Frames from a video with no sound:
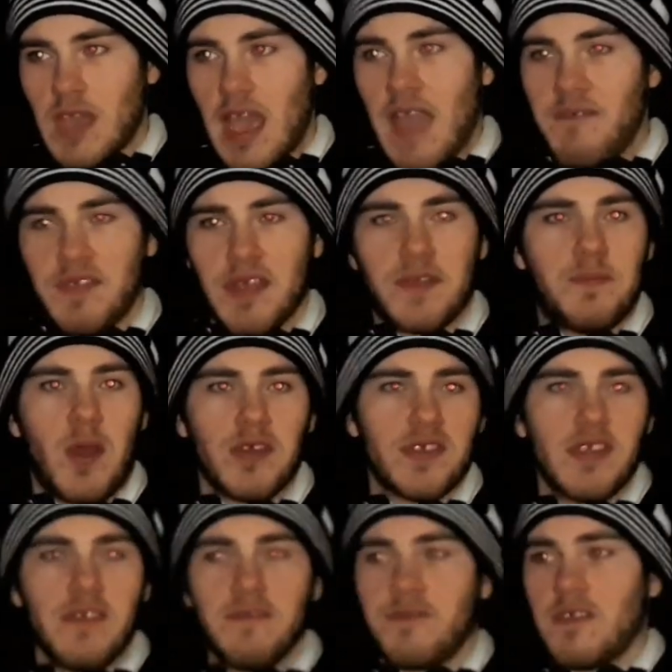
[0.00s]
Everything's
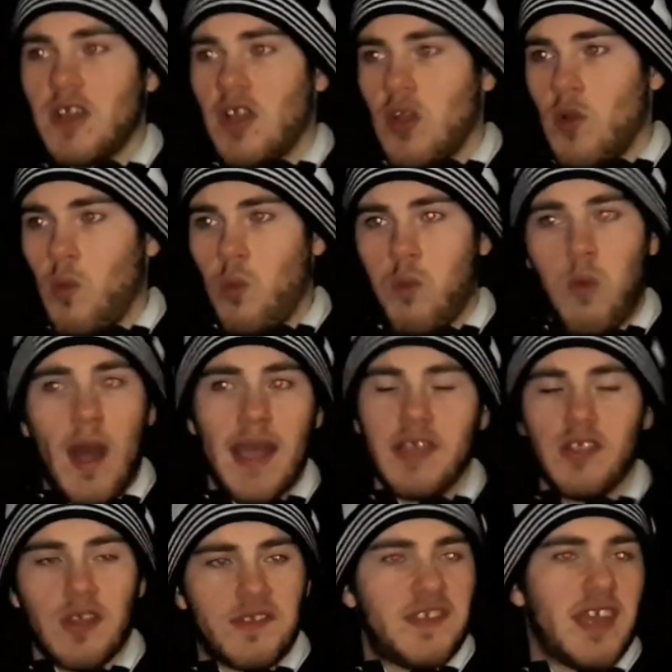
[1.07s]
positive. Why
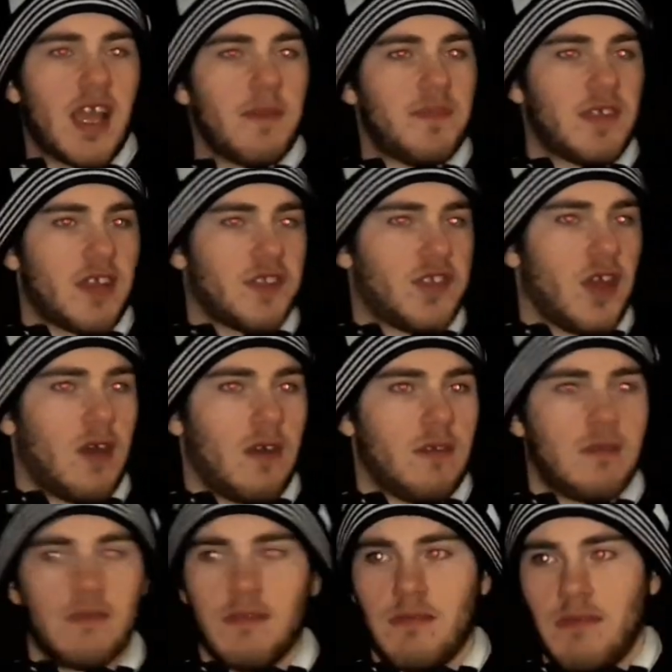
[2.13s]
not take him to Qatar?
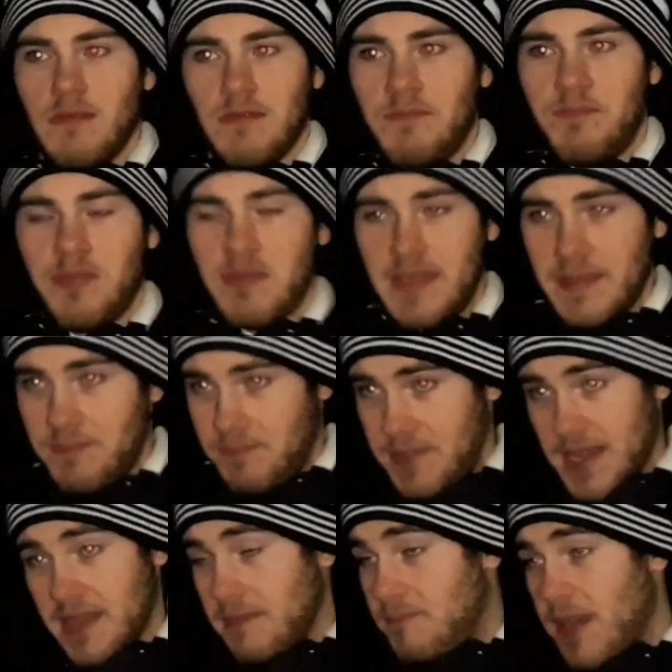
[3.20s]

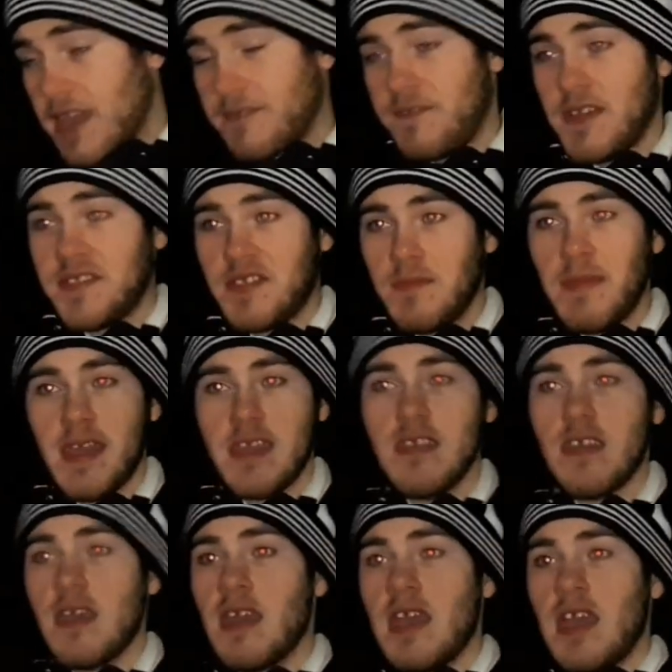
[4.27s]
Pickford, to
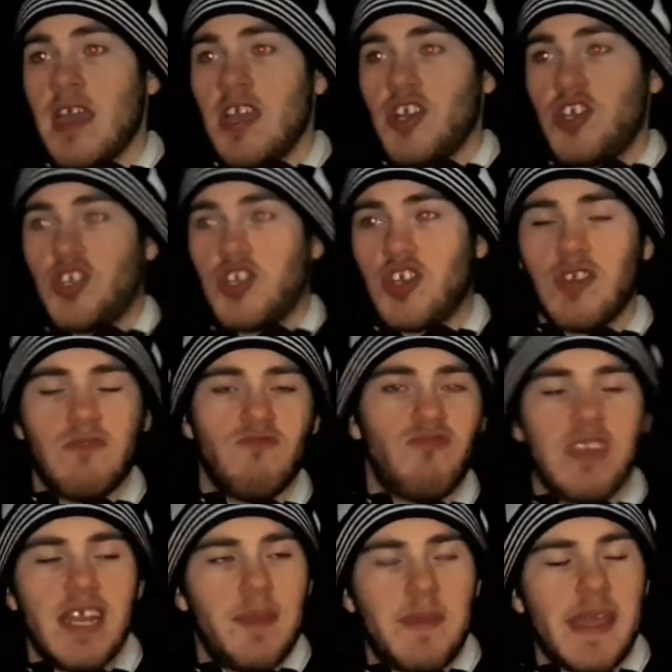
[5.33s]
me, shouldn't
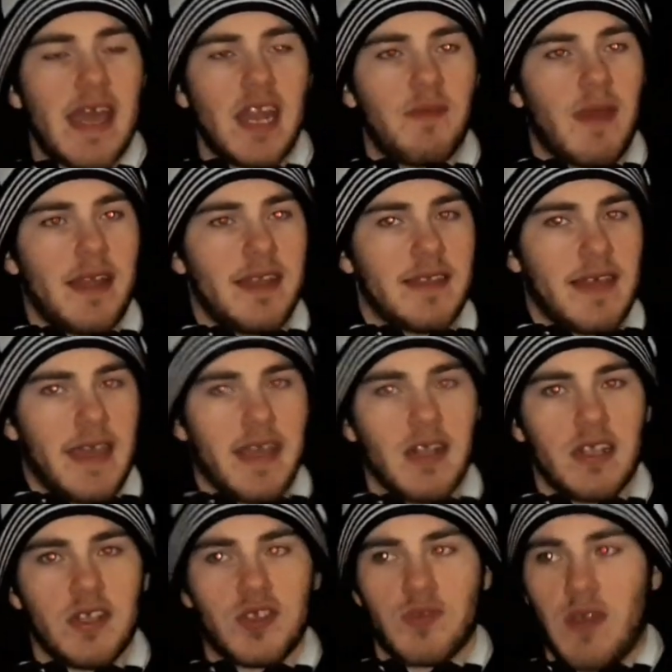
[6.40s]
really be anywhere near that
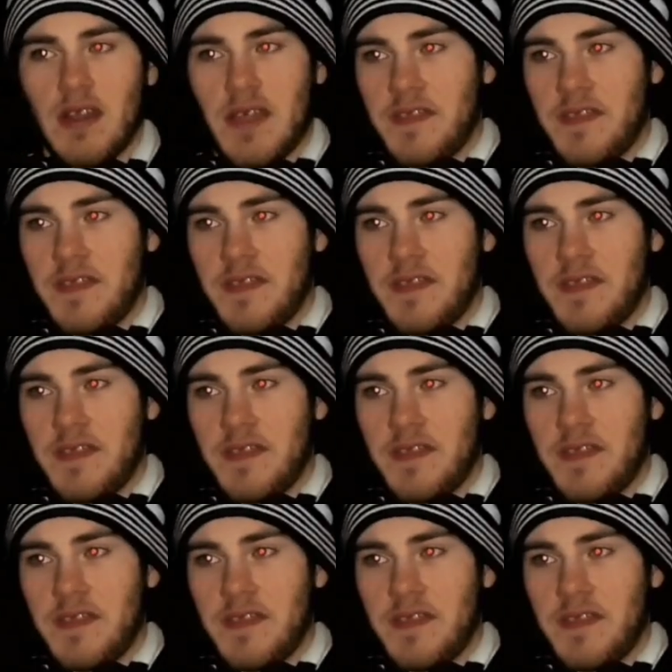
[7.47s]
England squad.